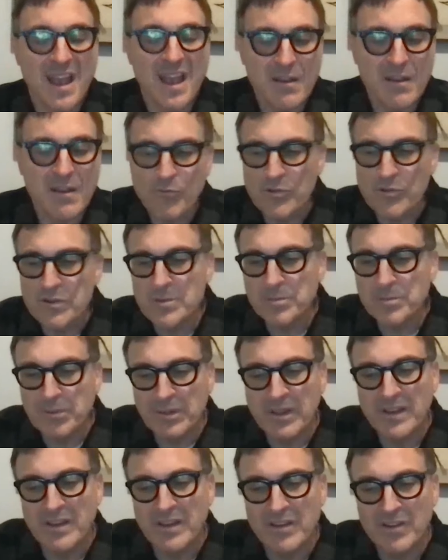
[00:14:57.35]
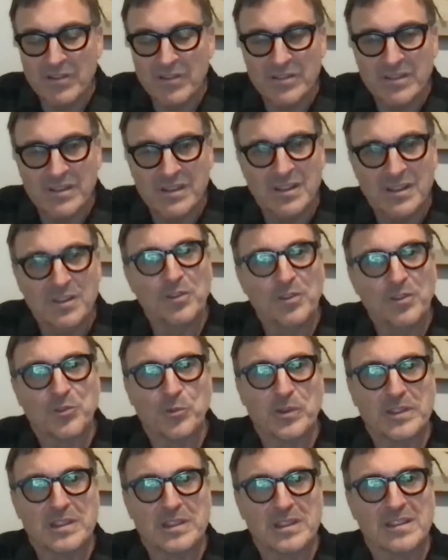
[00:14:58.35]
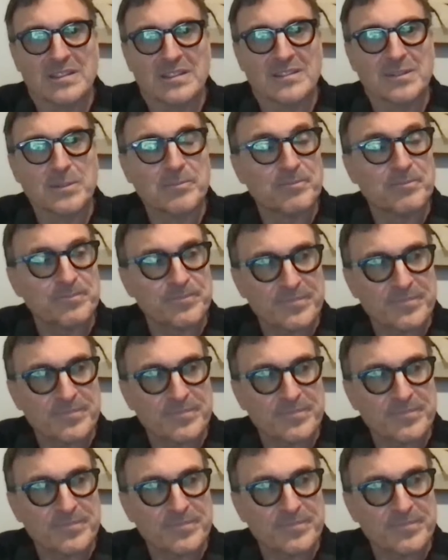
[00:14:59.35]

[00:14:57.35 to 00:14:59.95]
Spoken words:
every player deals with this.